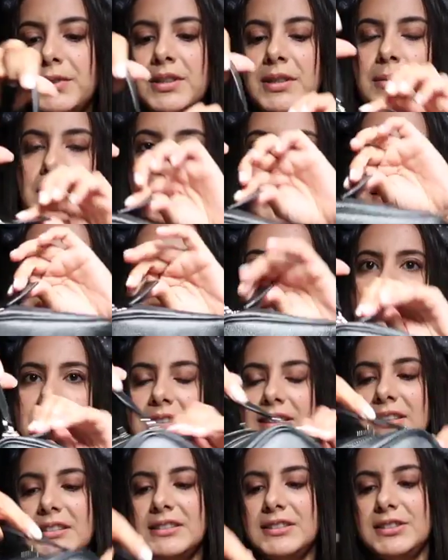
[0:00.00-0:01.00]
It makes it just
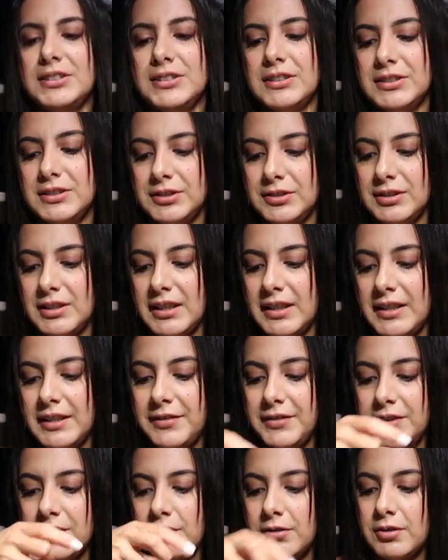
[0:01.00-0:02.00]
easier to do that.
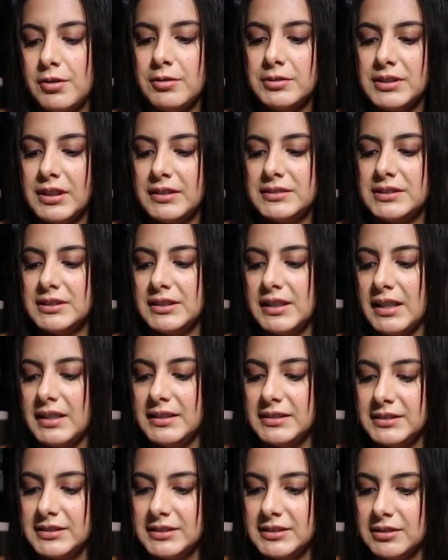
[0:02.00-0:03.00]
If you don't hold on to that,
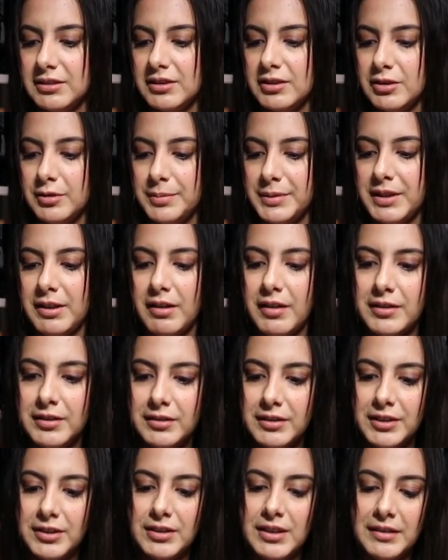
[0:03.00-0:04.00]
it's just a little bit harder.
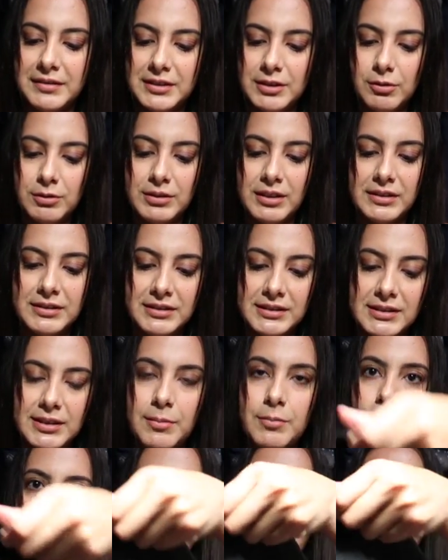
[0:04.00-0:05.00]
Like, you have to hold on
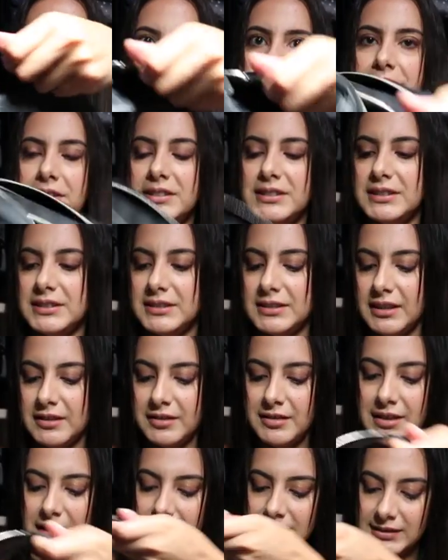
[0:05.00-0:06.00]
somewhere, whether it's this side
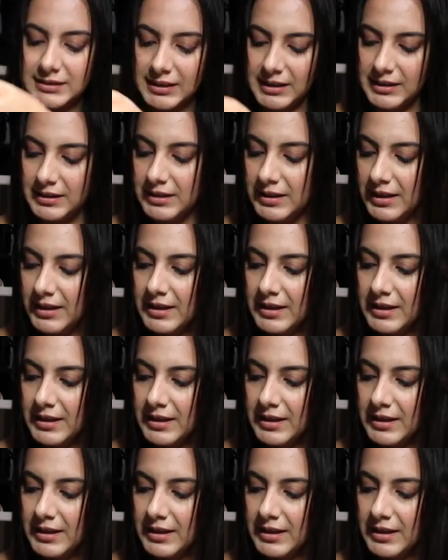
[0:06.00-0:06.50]
or that side.